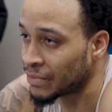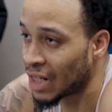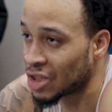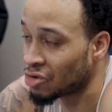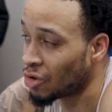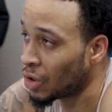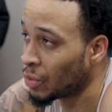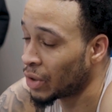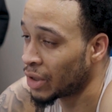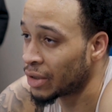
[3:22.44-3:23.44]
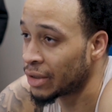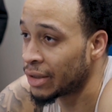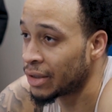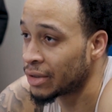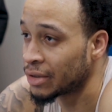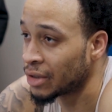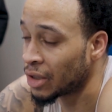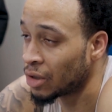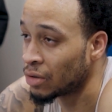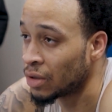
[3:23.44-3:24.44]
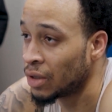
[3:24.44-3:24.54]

and just rolling with it. Uh, you know